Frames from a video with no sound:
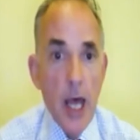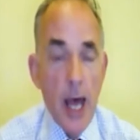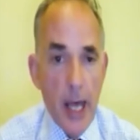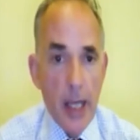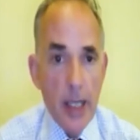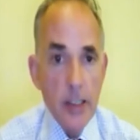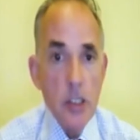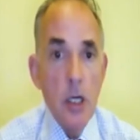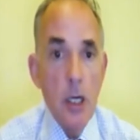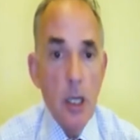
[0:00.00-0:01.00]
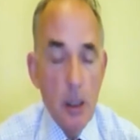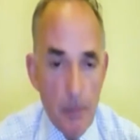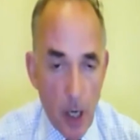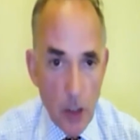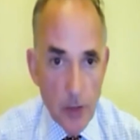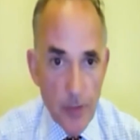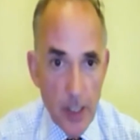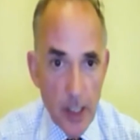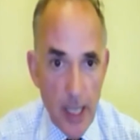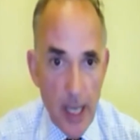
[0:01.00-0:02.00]
as part of the
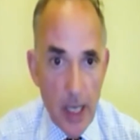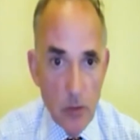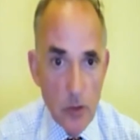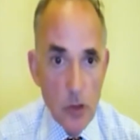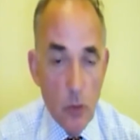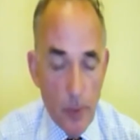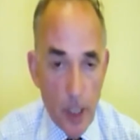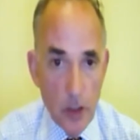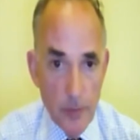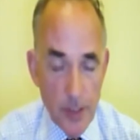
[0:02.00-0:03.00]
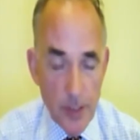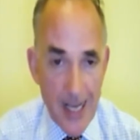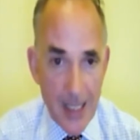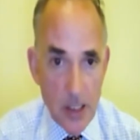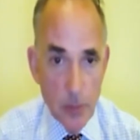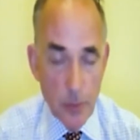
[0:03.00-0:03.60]
accounts or part of the taxable